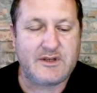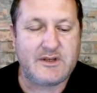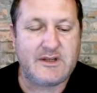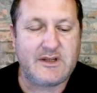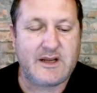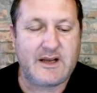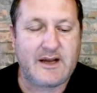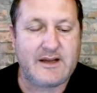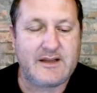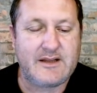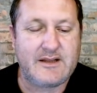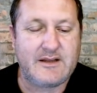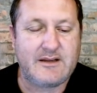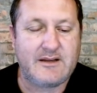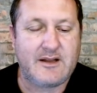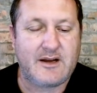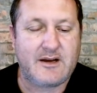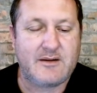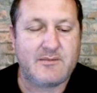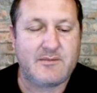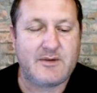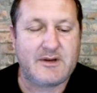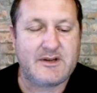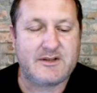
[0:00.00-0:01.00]
indicating
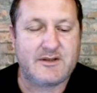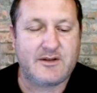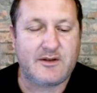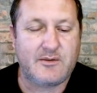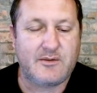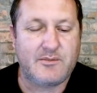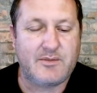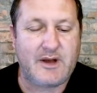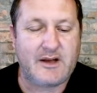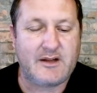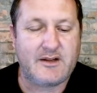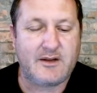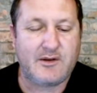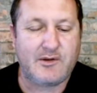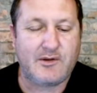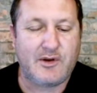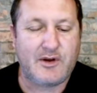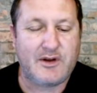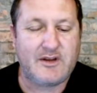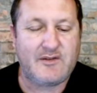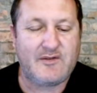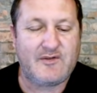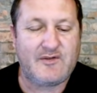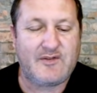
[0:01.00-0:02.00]
that it may still be
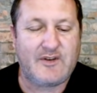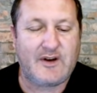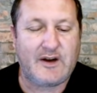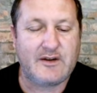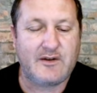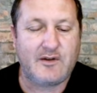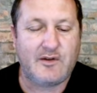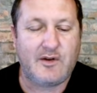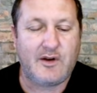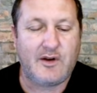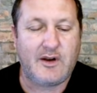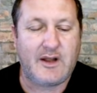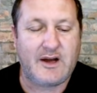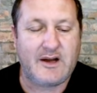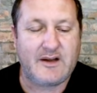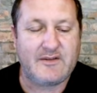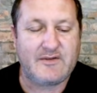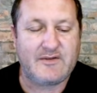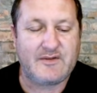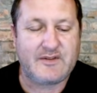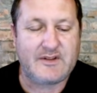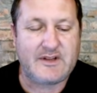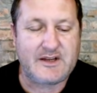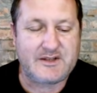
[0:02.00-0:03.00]
undergoing final
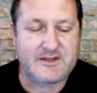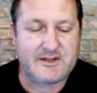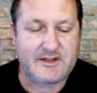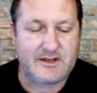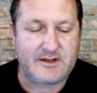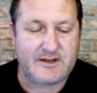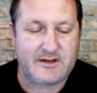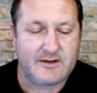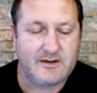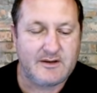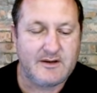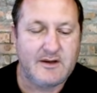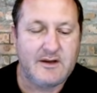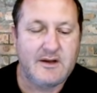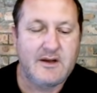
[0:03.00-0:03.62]
live testing.